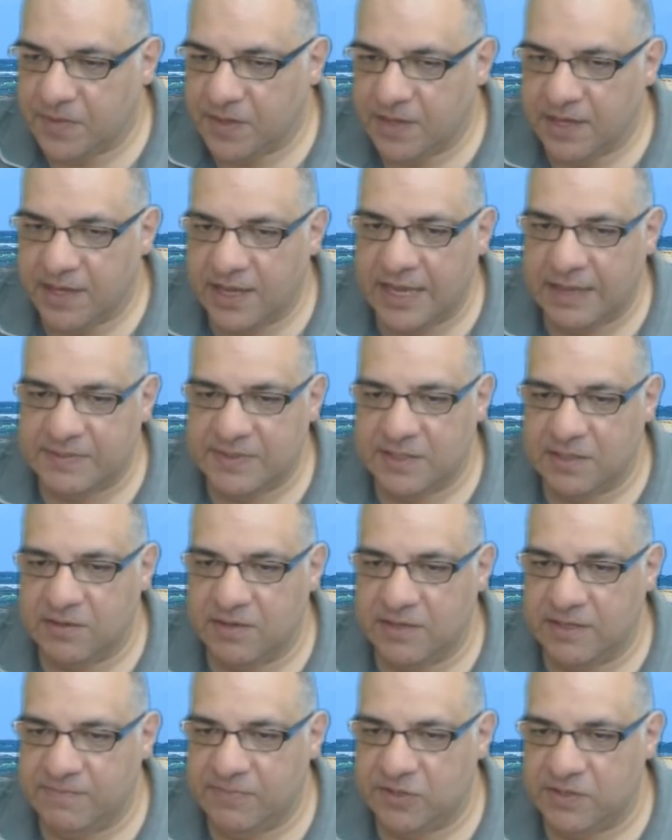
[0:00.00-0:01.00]

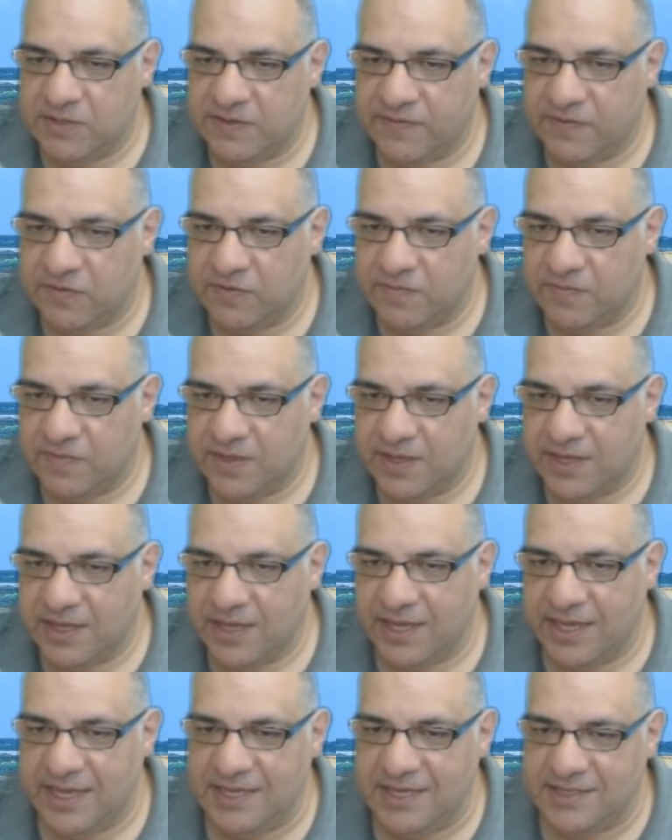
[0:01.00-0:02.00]
Absolutely beautiful.
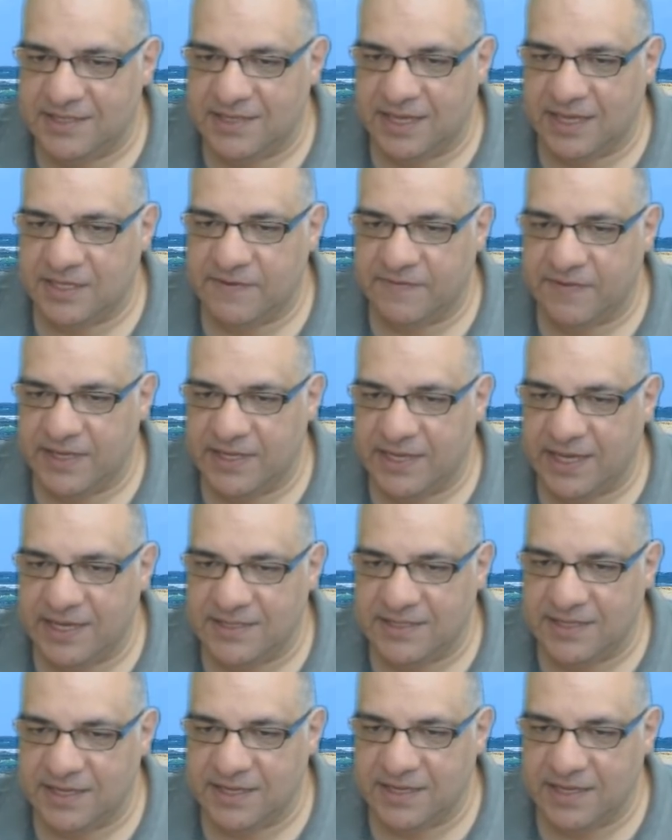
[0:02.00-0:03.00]
e6,
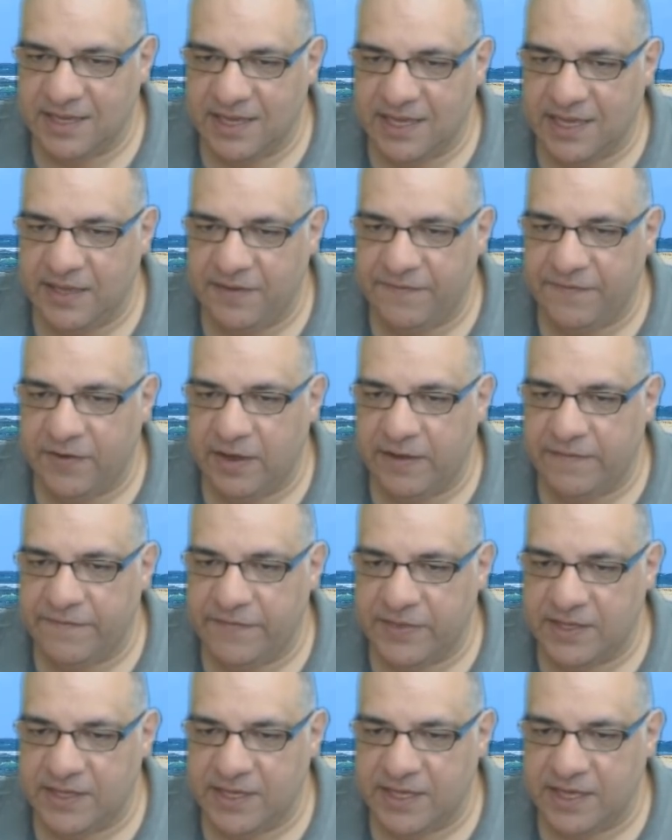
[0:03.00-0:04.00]
vacating e5 for
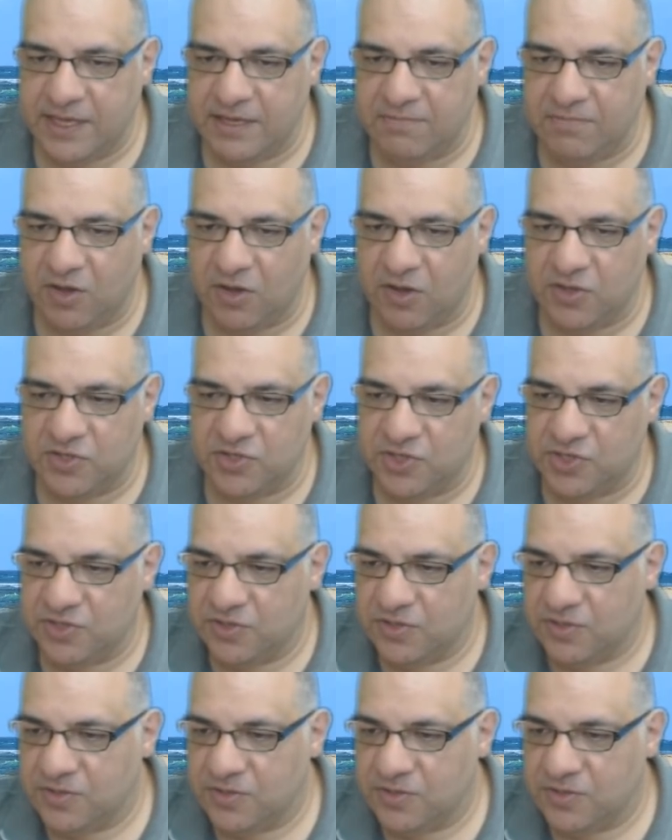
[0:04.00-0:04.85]
the king march.